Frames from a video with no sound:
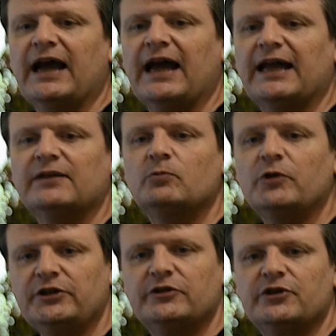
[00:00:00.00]
And
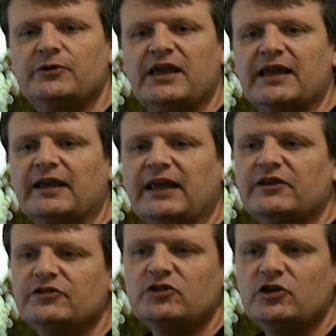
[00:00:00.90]
what you do here
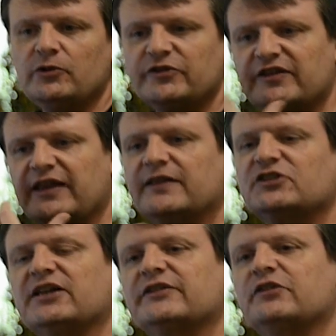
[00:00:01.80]
is you set the
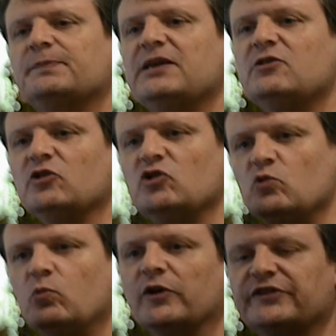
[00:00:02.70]
shutter speed that
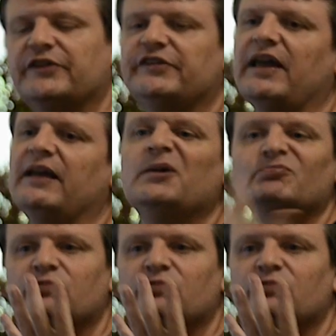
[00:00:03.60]
you want to set.